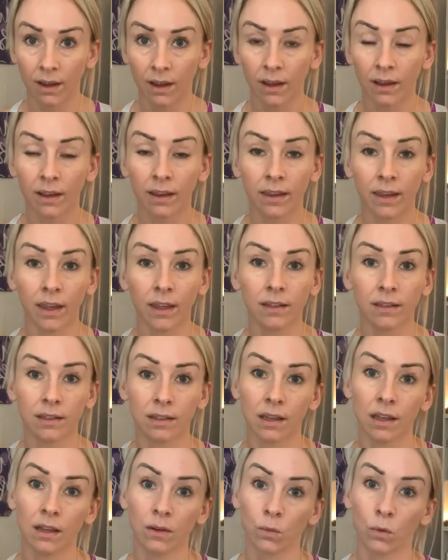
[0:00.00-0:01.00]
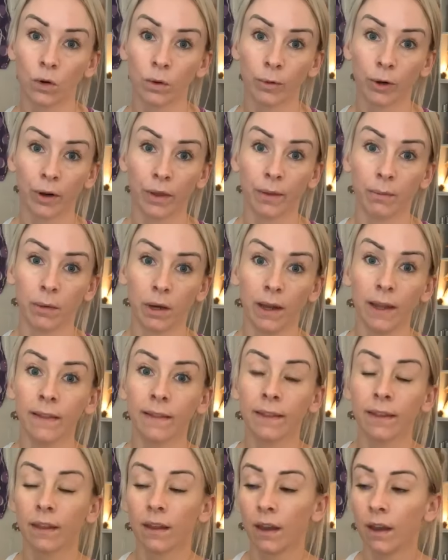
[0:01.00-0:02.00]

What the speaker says: get scent and warmer of the month.